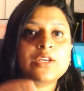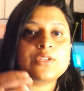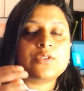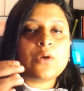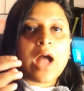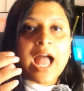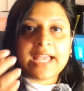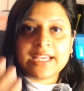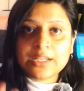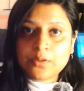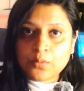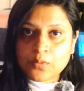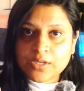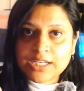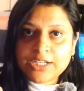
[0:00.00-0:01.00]
So I can
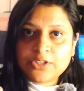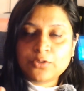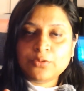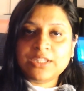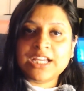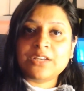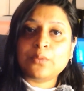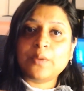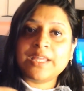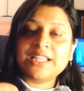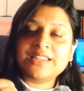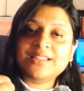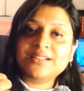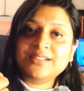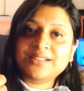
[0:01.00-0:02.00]
only do that
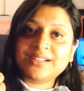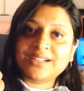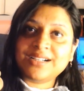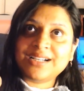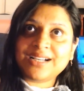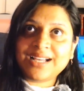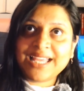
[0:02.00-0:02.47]
when the